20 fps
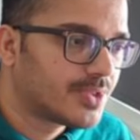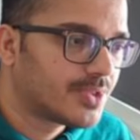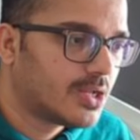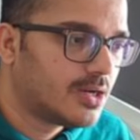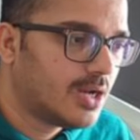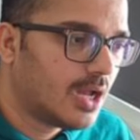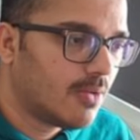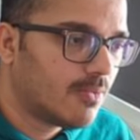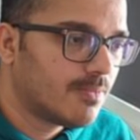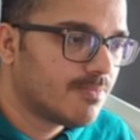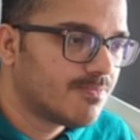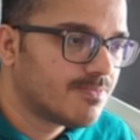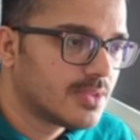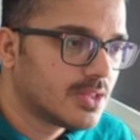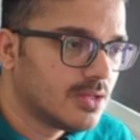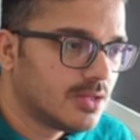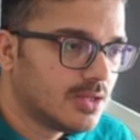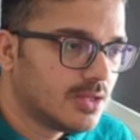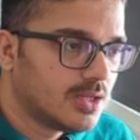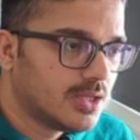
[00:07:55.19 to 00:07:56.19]
Now,
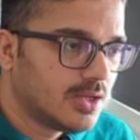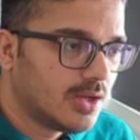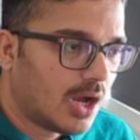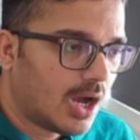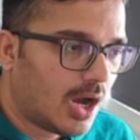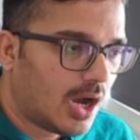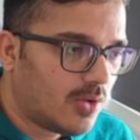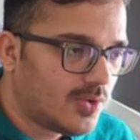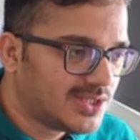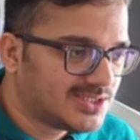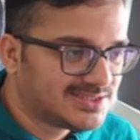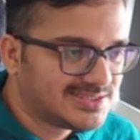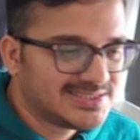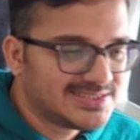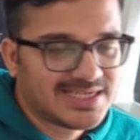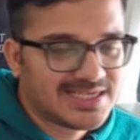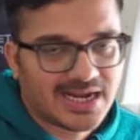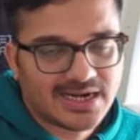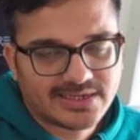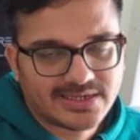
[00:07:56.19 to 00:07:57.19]
how does
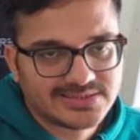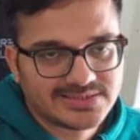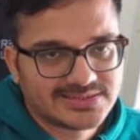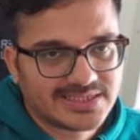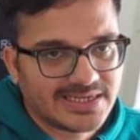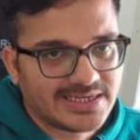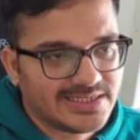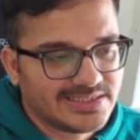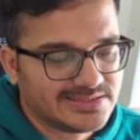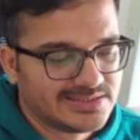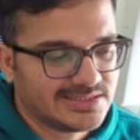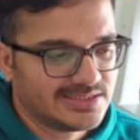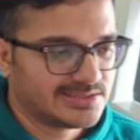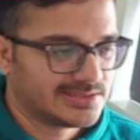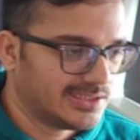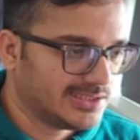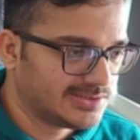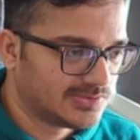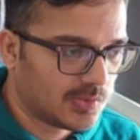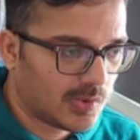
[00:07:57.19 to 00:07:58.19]
this address king
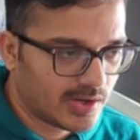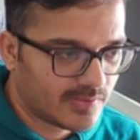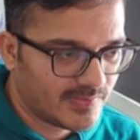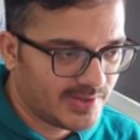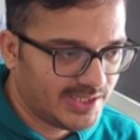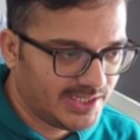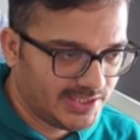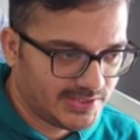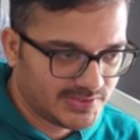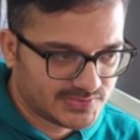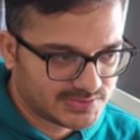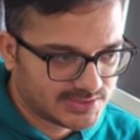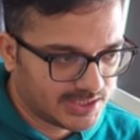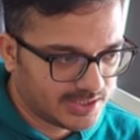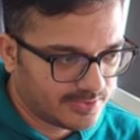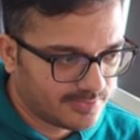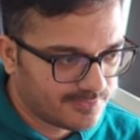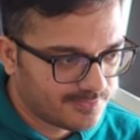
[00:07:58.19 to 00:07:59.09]
d6 is what we need to see.